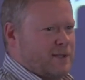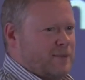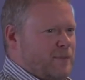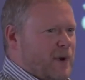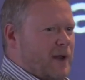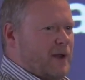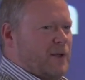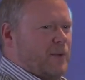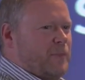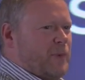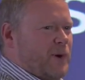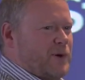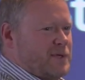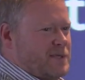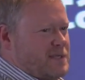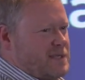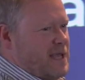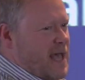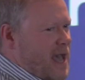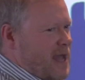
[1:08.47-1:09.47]
my little
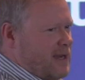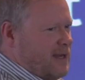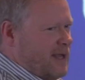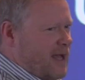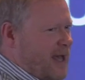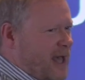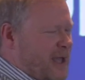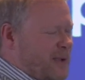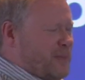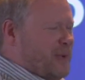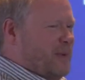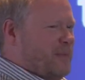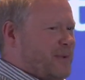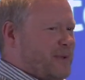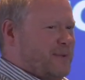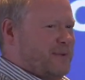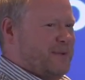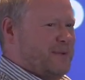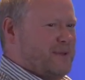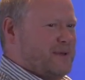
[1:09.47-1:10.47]
boy's 10. I hate
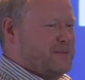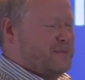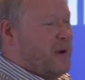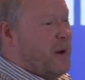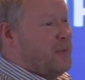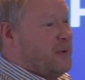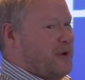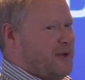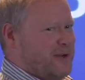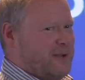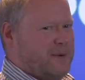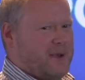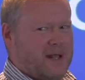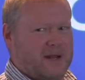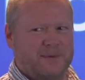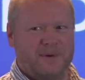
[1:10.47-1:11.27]
people who do this, but I'm going to do it